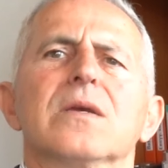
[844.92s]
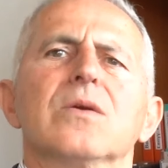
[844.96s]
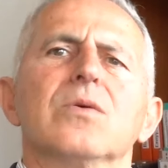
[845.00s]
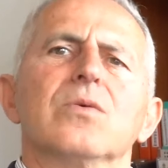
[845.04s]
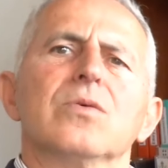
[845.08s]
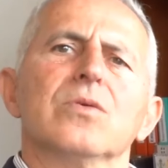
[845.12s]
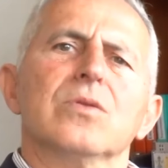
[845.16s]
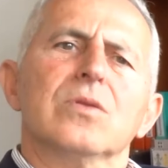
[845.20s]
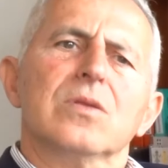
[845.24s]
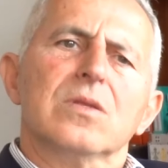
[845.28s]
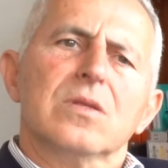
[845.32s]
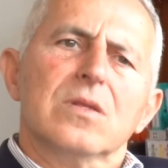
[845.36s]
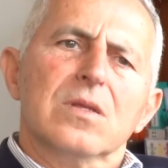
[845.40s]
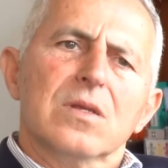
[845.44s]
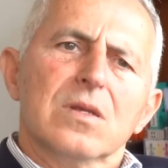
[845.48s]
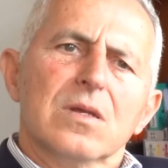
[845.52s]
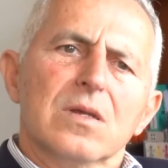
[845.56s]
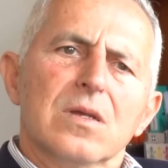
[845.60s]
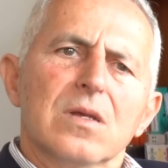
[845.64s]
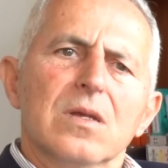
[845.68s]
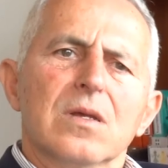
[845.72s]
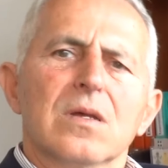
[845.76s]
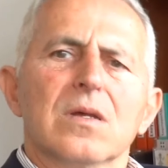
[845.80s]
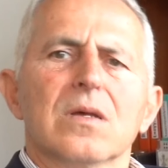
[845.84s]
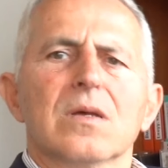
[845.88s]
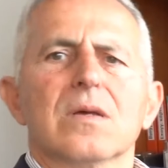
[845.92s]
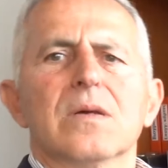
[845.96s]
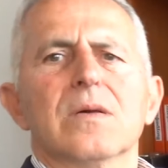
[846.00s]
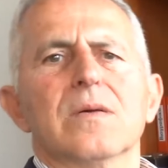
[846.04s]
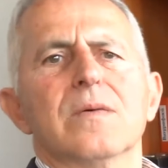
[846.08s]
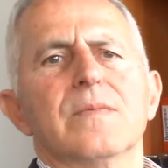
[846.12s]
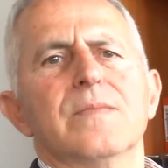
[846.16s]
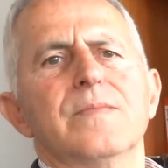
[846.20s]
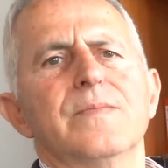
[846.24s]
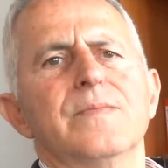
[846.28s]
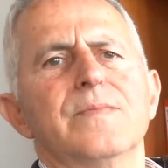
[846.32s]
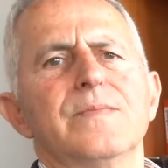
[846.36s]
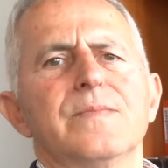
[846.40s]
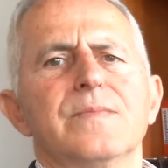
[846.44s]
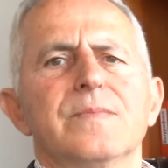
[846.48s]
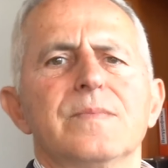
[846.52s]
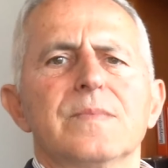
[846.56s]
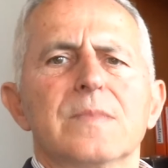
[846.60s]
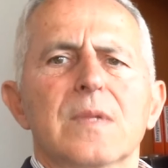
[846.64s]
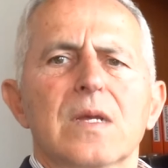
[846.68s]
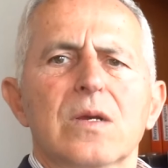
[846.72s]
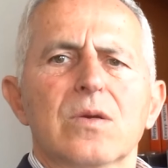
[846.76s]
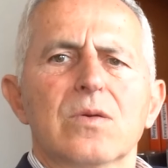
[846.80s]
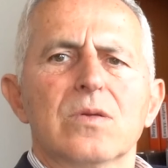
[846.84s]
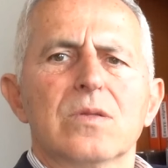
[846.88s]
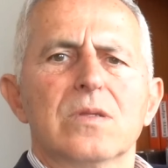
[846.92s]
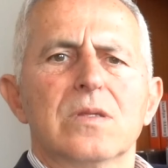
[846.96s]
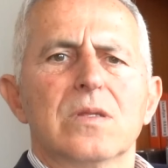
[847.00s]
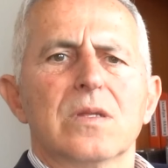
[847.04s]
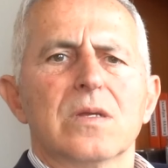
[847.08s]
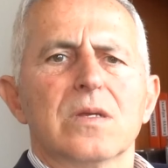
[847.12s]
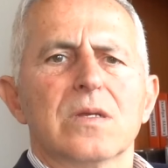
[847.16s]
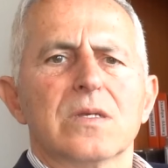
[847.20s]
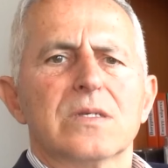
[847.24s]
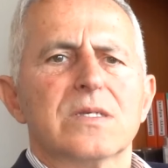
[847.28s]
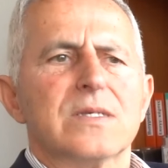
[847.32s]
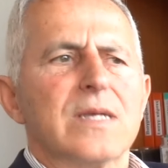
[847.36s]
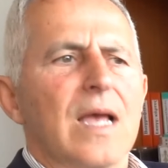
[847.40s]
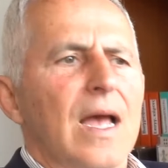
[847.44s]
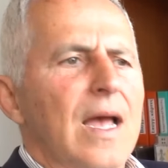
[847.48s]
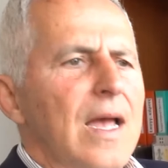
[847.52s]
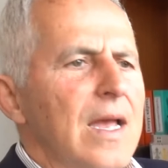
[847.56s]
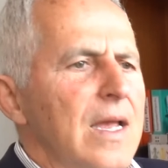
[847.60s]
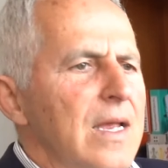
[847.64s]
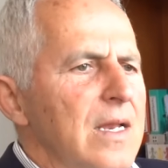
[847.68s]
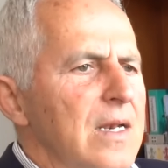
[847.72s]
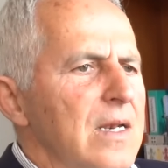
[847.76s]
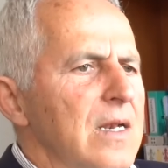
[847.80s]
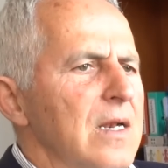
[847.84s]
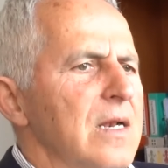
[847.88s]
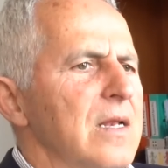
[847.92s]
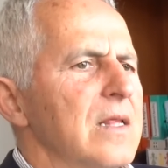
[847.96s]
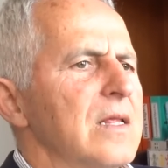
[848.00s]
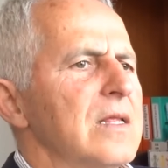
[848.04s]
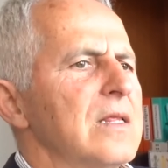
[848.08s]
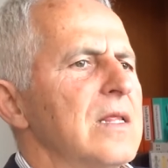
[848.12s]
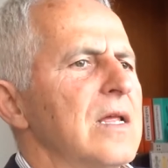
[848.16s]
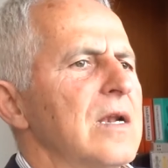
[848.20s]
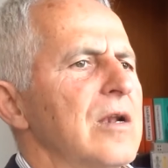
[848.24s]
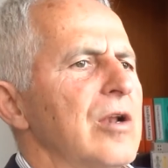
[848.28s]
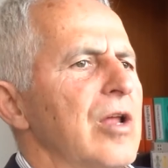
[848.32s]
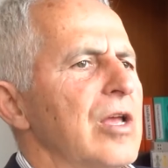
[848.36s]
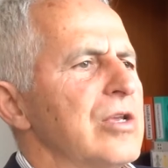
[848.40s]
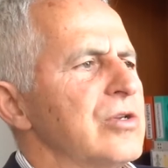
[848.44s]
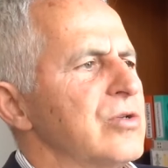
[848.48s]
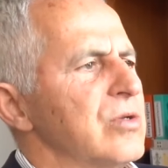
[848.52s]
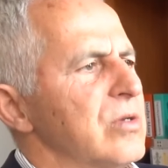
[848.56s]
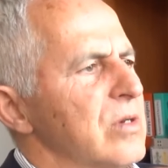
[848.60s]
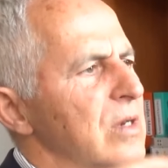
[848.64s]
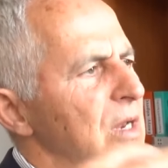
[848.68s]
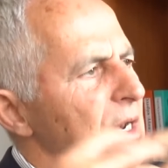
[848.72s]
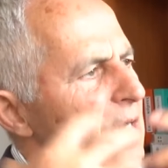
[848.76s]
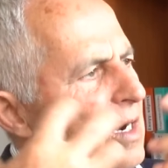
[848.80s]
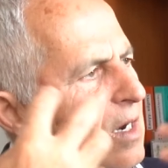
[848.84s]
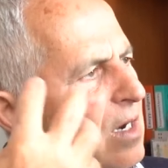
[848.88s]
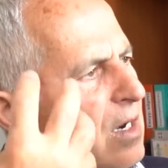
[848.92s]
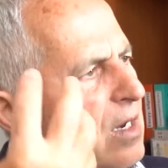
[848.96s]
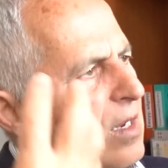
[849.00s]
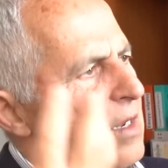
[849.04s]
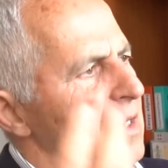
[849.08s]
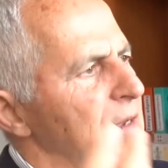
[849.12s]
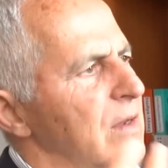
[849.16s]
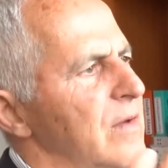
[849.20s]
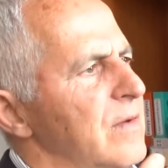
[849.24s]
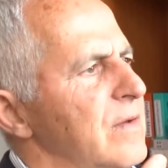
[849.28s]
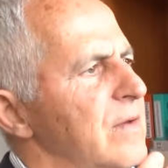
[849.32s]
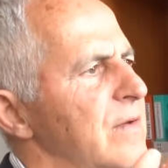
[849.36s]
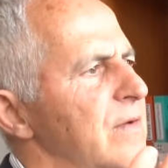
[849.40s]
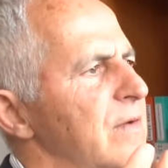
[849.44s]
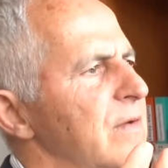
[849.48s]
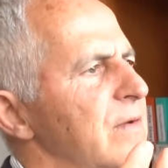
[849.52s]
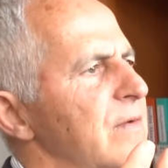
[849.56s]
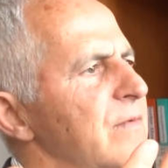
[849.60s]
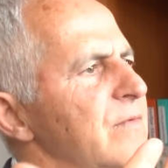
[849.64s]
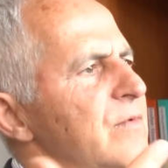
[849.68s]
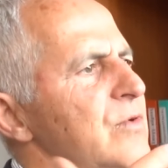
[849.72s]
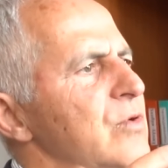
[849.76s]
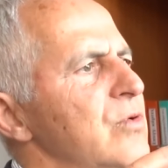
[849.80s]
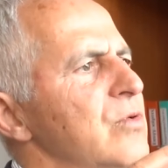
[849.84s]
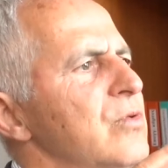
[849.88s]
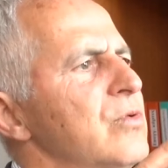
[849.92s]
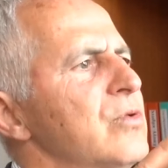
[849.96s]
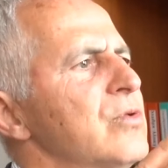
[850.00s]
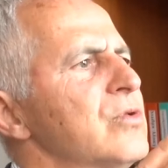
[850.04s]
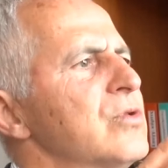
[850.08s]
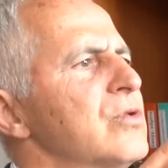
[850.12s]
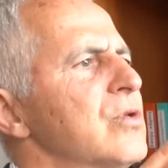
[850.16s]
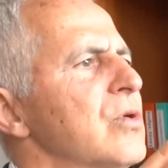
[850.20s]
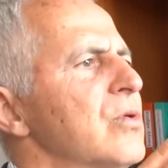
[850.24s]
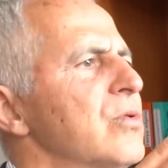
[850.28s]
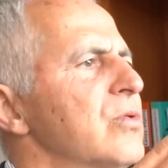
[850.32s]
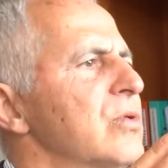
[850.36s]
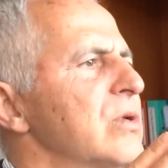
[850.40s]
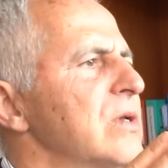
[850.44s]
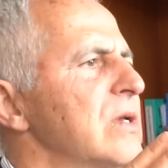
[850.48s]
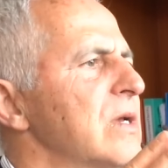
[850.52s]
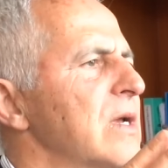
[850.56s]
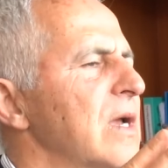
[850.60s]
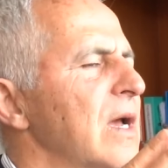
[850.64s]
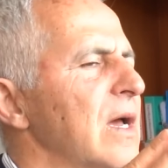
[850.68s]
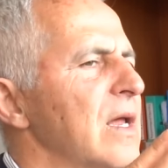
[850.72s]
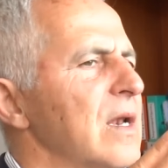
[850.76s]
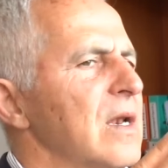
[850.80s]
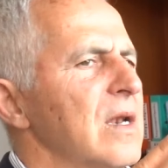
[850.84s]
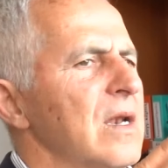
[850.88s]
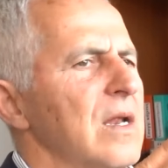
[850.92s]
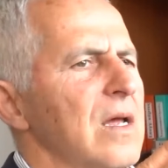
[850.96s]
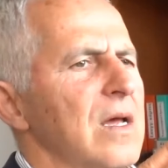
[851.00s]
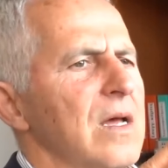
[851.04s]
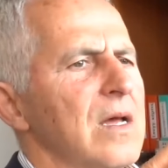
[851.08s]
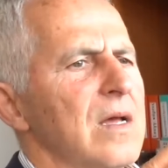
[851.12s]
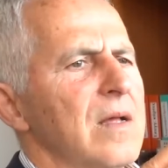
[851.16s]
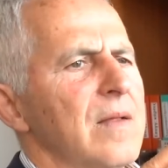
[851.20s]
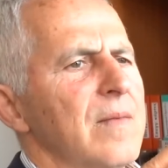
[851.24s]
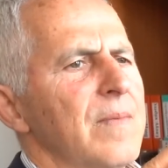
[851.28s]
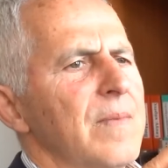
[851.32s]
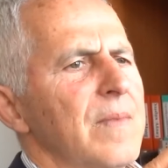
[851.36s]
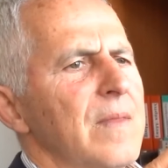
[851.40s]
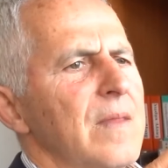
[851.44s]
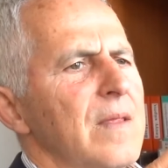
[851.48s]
a good, uh, a good uh, sign in the international uh, view, so he can uh,